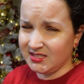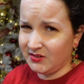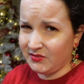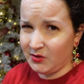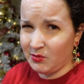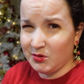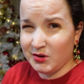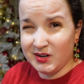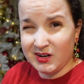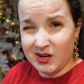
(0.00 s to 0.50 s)
stuff
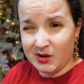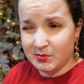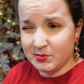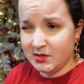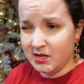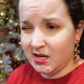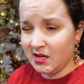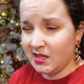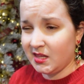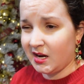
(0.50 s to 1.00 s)
I wanted to
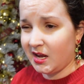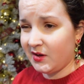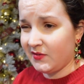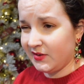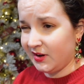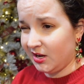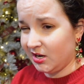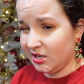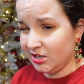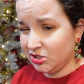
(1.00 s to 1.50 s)
update that I
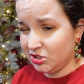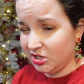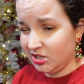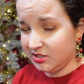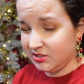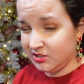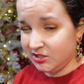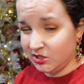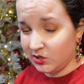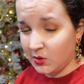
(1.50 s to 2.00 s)
haven't gotten a
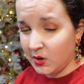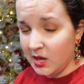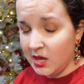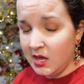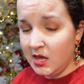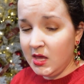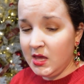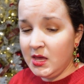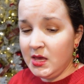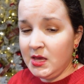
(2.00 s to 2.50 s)
chance to.
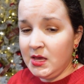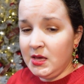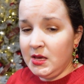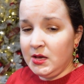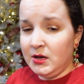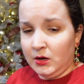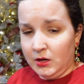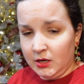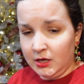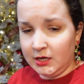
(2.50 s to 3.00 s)

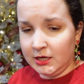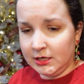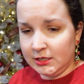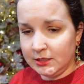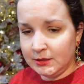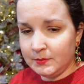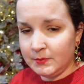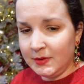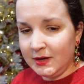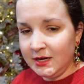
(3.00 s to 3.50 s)

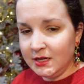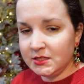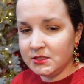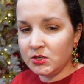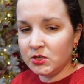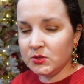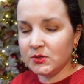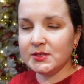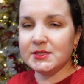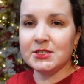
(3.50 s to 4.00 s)
Mondays
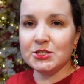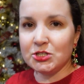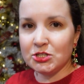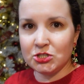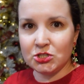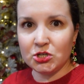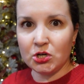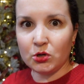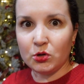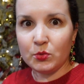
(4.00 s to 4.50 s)
are always such a
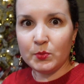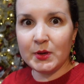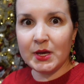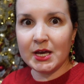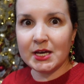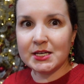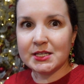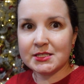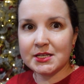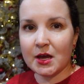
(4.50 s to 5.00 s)
struggle
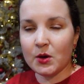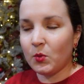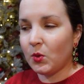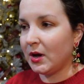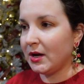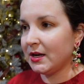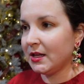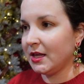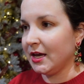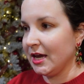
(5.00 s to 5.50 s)
because I
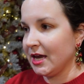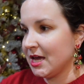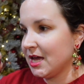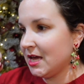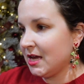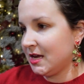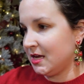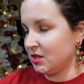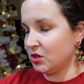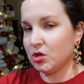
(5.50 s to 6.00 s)
want to like
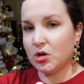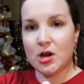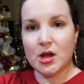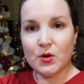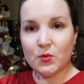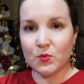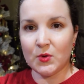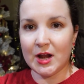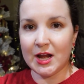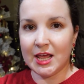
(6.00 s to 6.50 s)
hit the
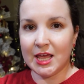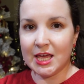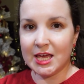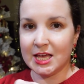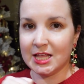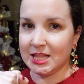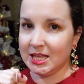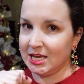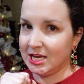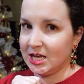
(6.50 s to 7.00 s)
ground running
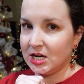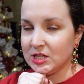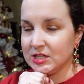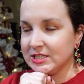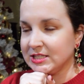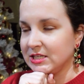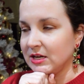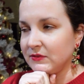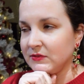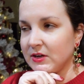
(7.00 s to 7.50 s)
and like get all
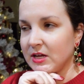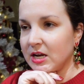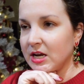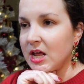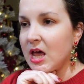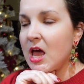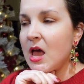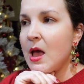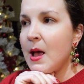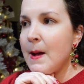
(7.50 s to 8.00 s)
this stuff
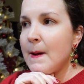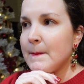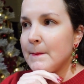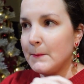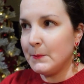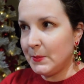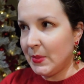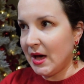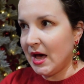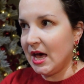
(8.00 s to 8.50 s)
done,
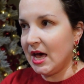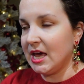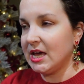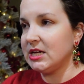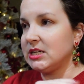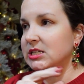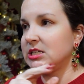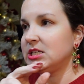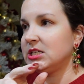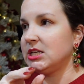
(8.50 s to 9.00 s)

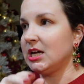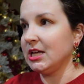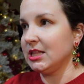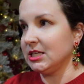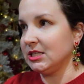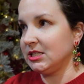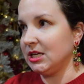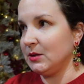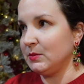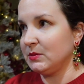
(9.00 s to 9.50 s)
but at
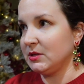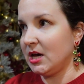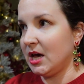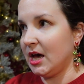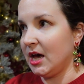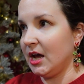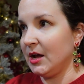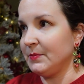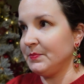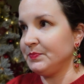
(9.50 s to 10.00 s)
the same
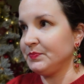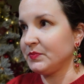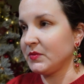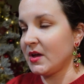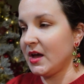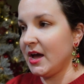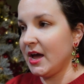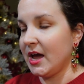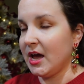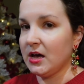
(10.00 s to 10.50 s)

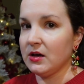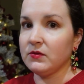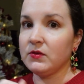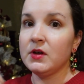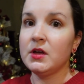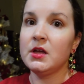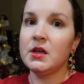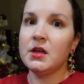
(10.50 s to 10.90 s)
time I have